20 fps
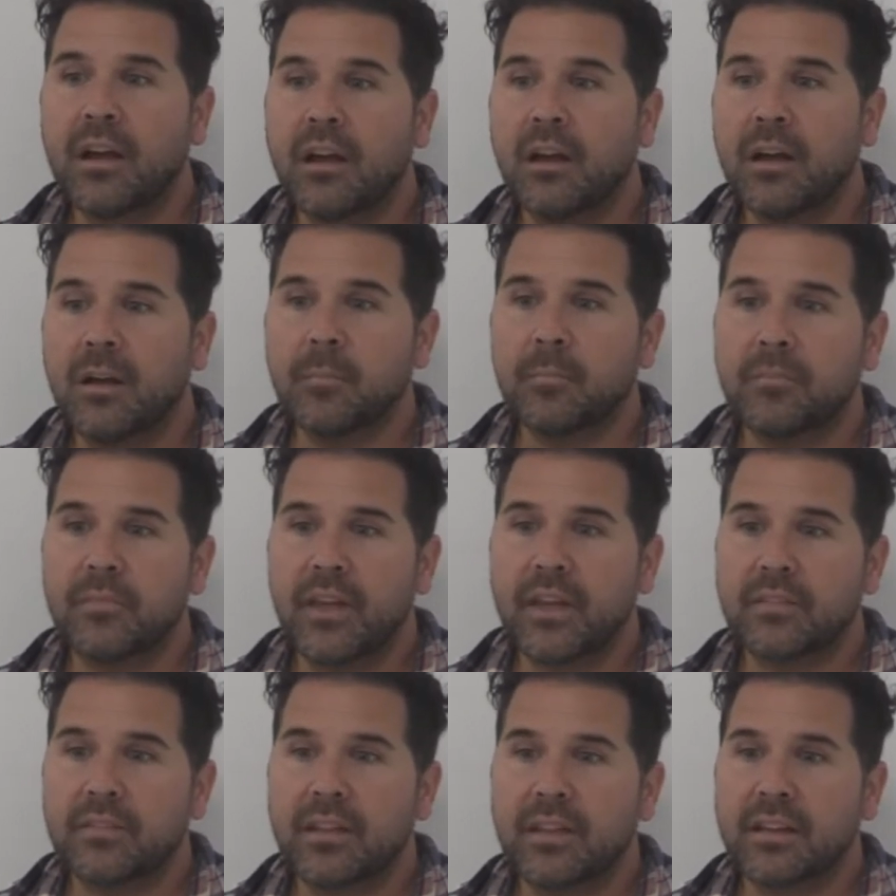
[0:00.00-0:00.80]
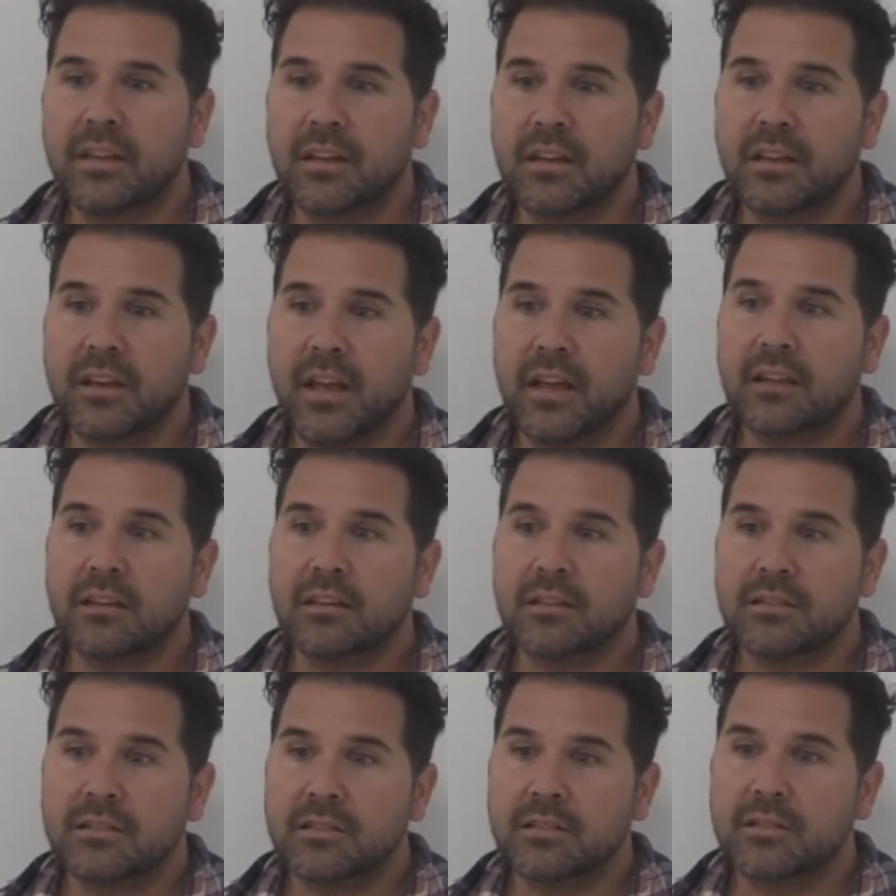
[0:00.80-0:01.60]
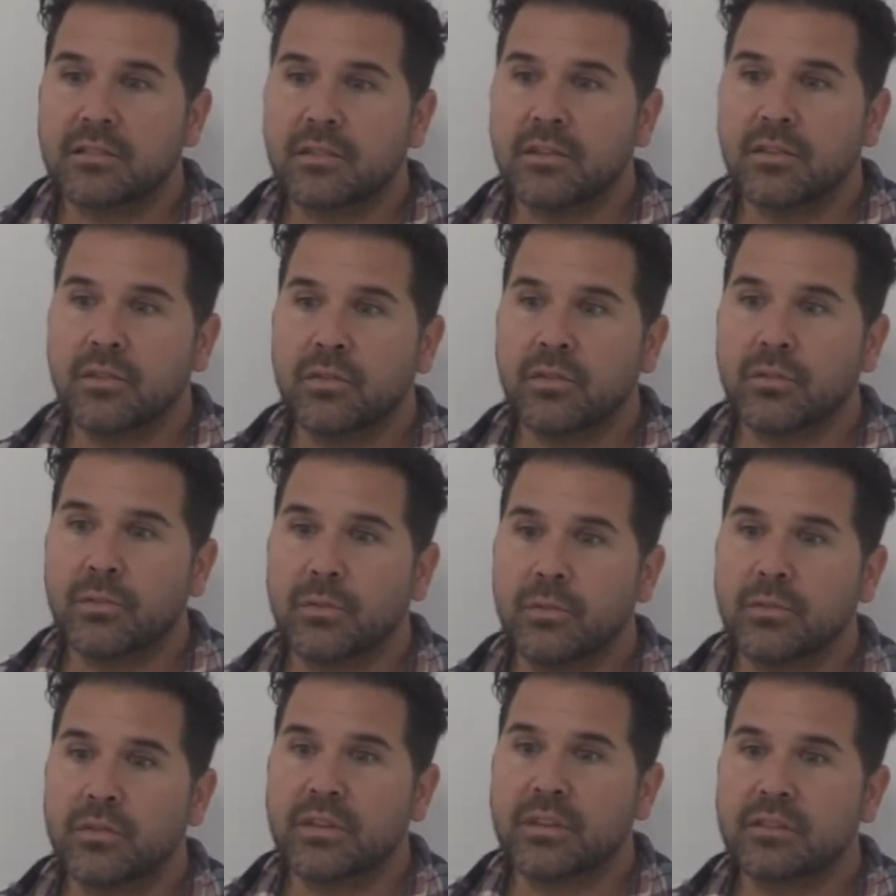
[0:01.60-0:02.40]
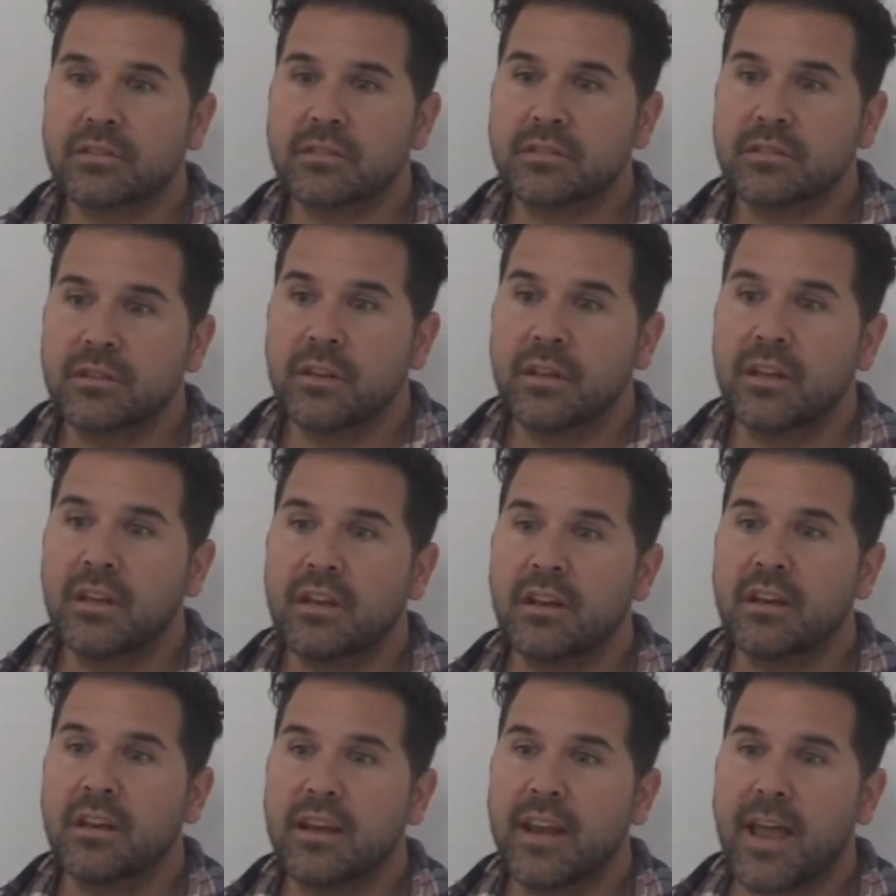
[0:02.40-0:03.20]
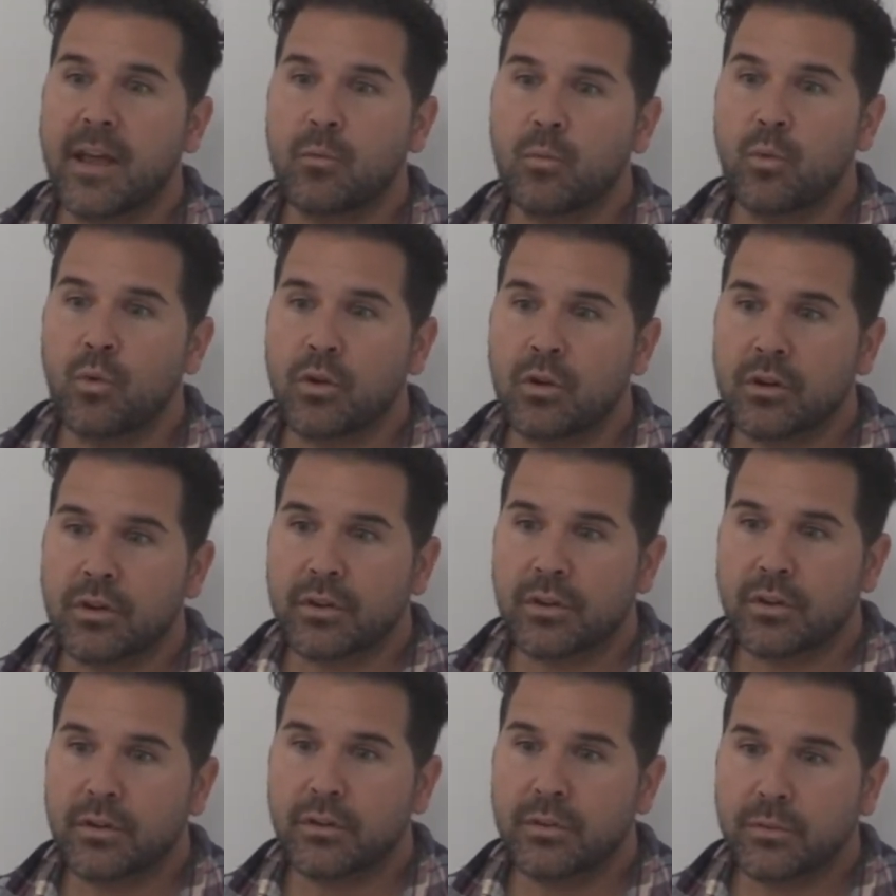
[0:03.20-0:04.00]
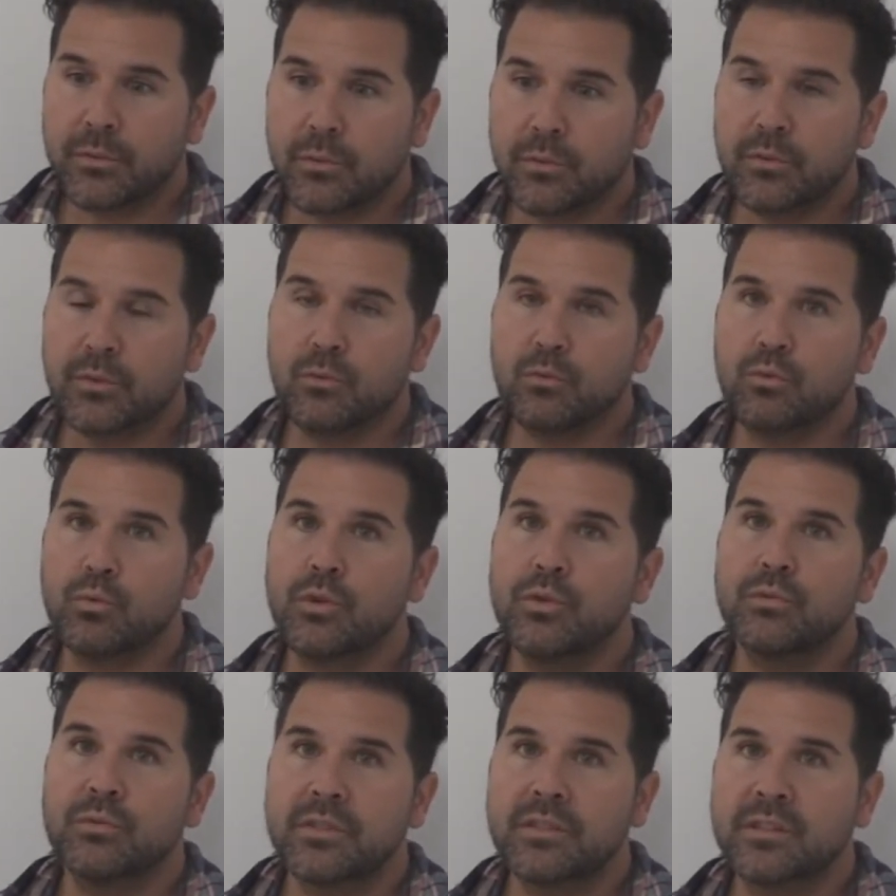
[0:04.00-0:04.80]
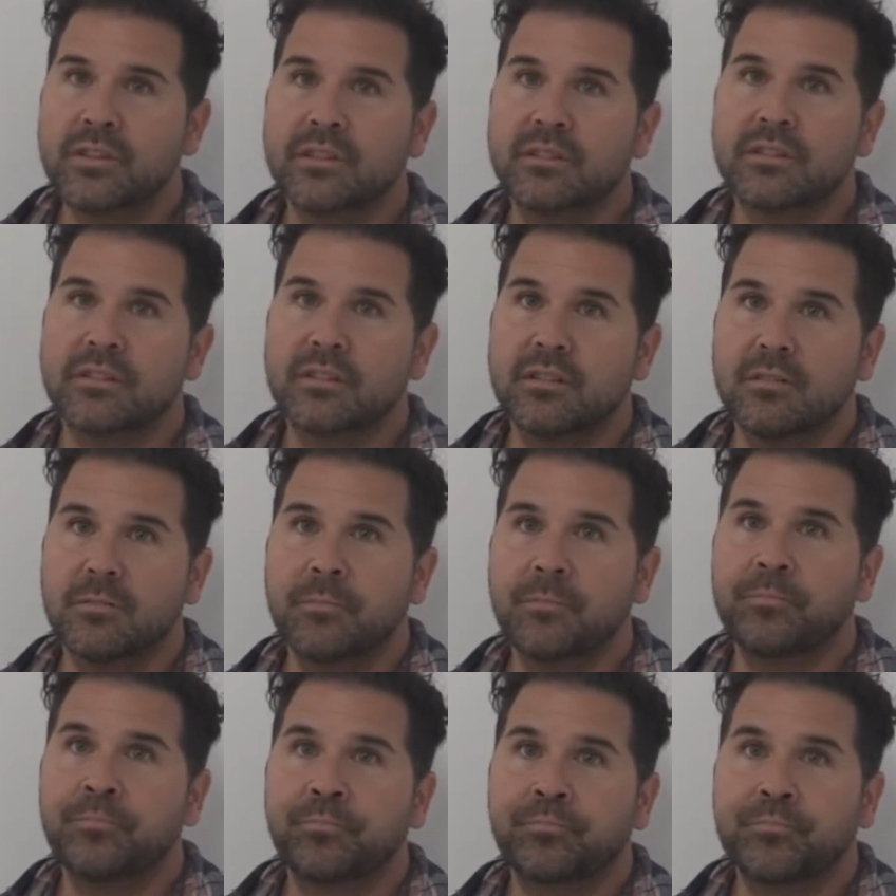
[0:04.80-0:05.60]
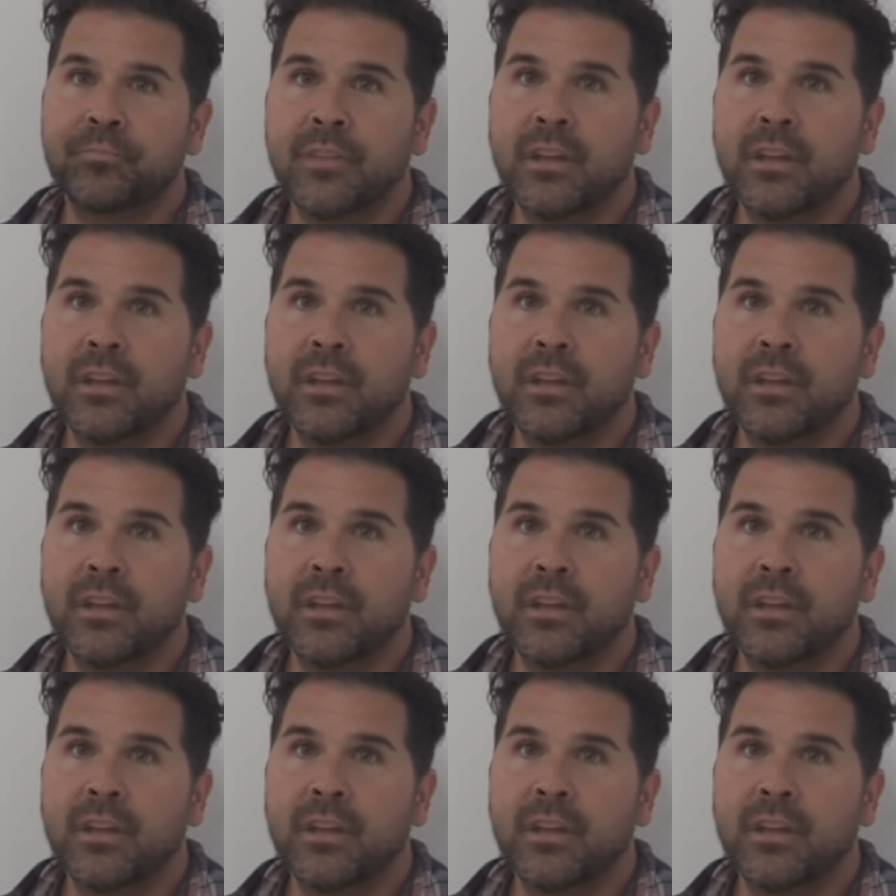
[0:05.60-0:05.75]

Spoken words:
that they connect, you know, through this network, through the root system,